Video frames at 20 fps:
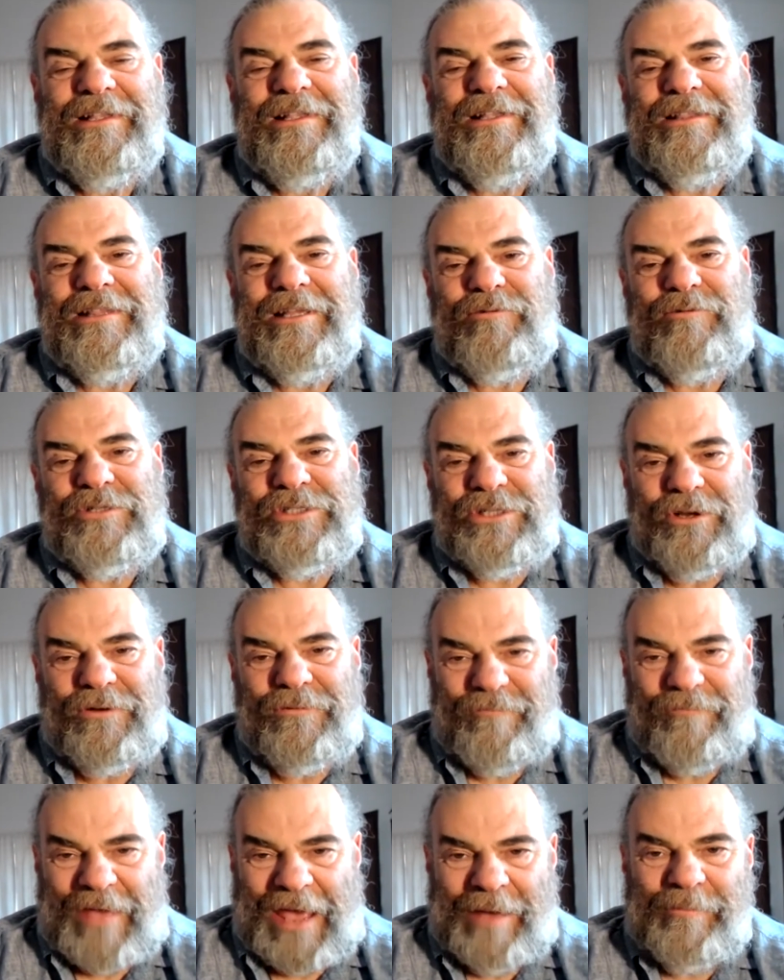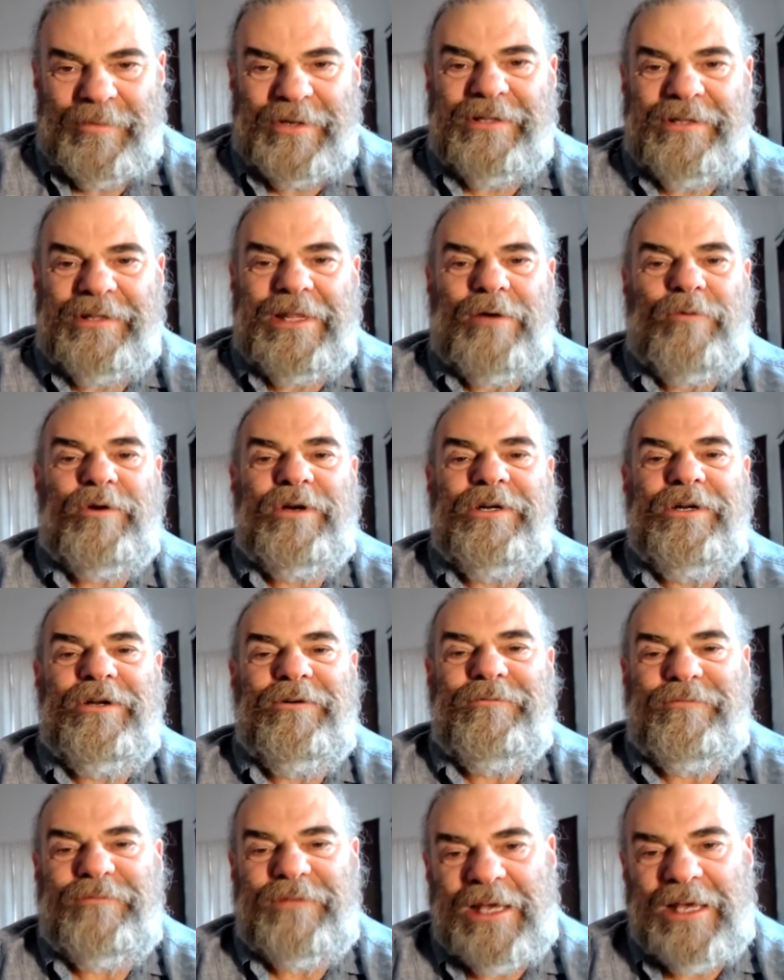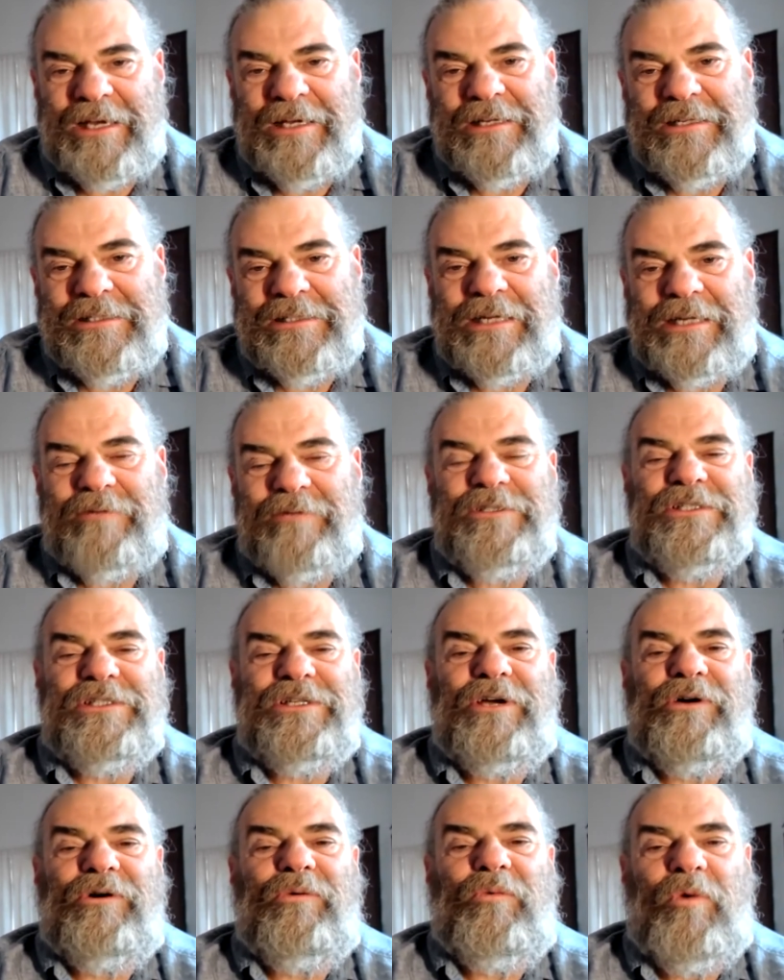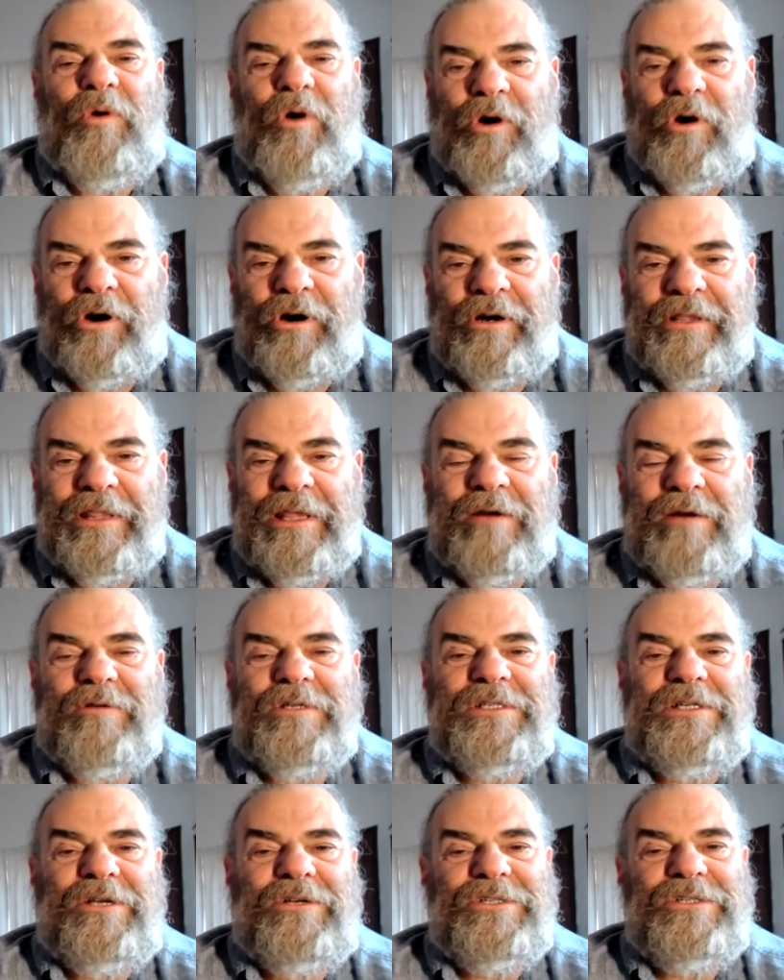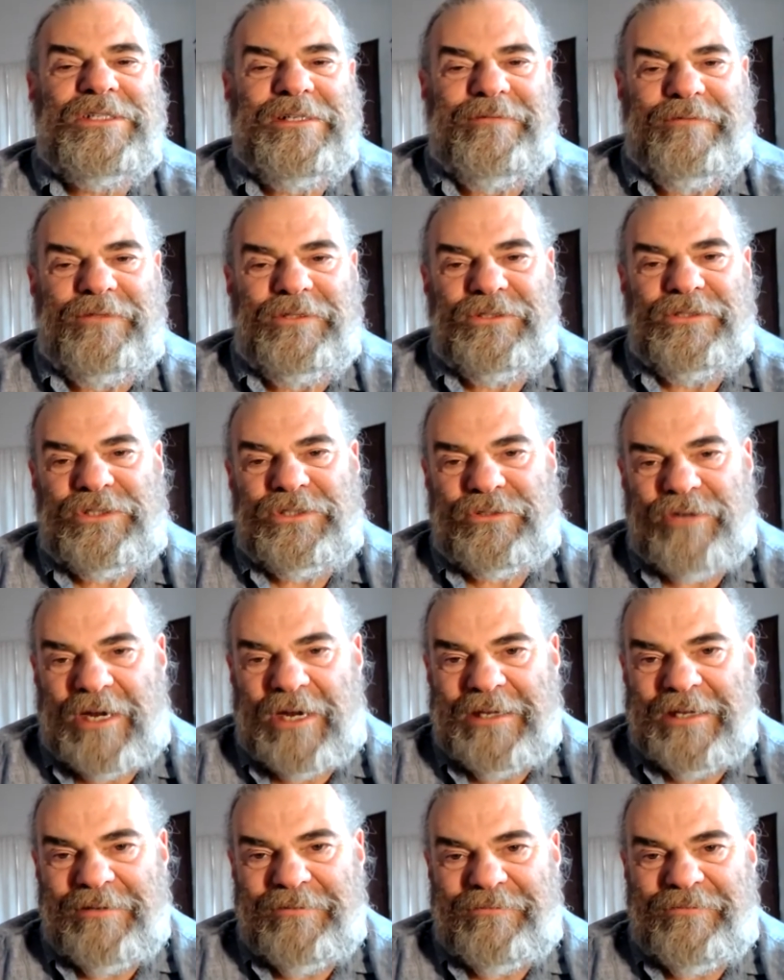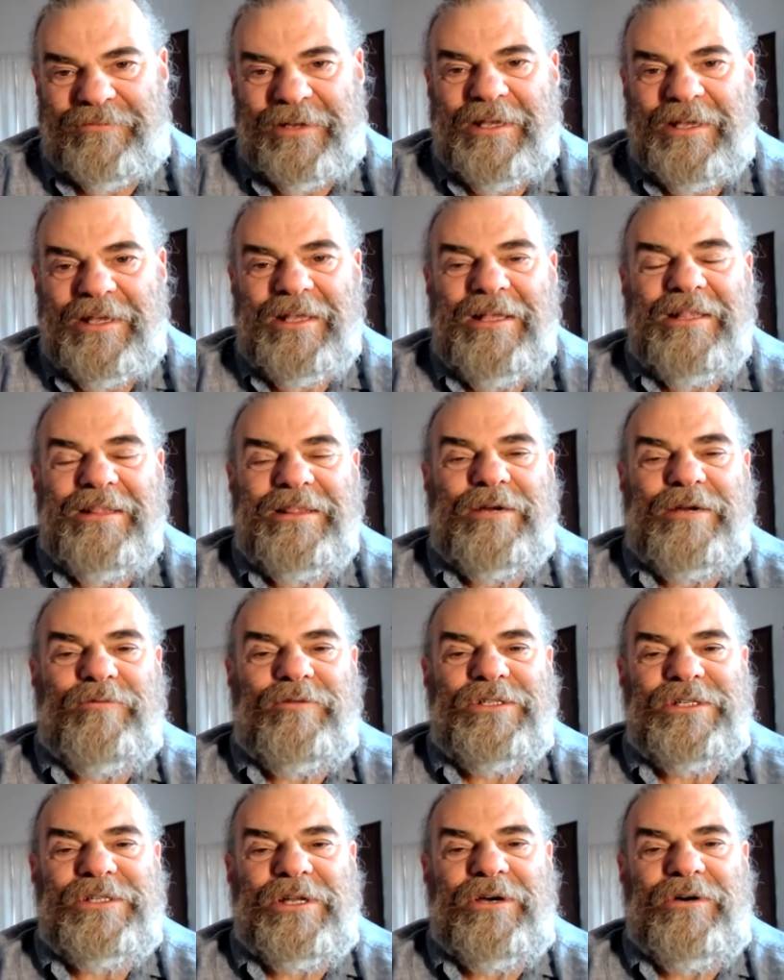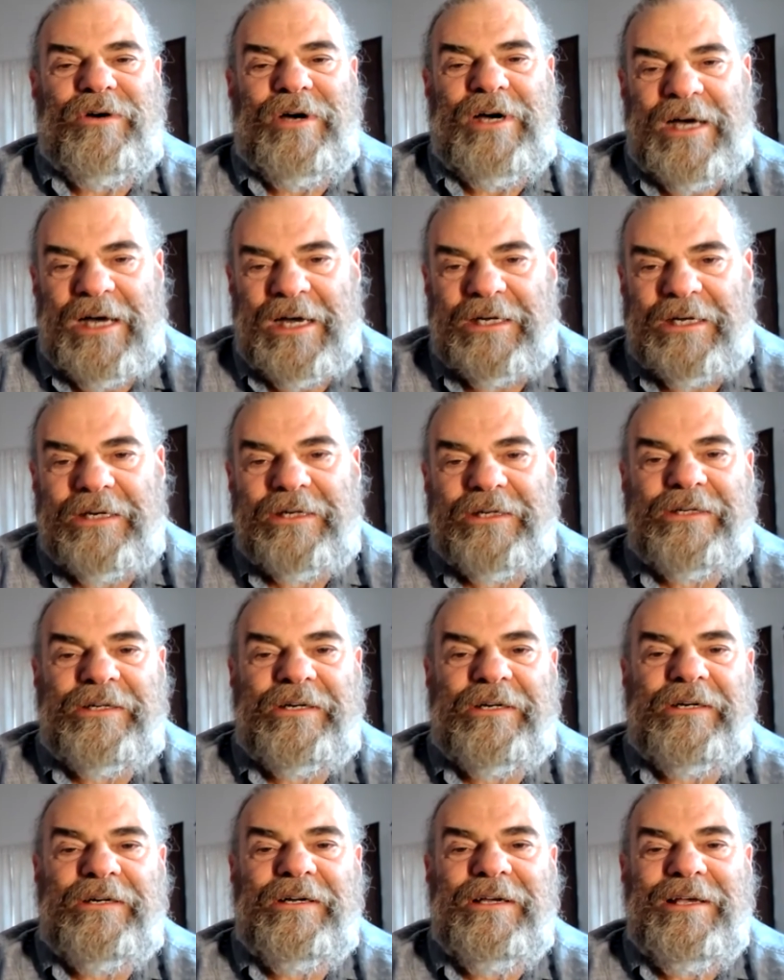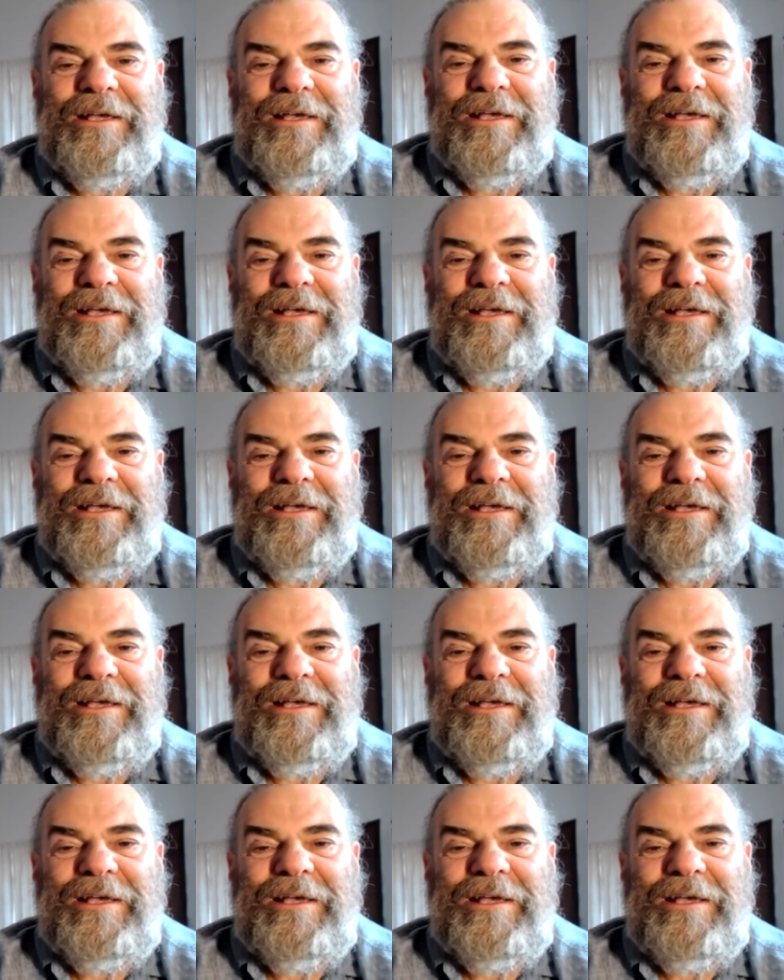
there was no famine, there were no floods, there was no war, there was no civil strife, there was no hunger.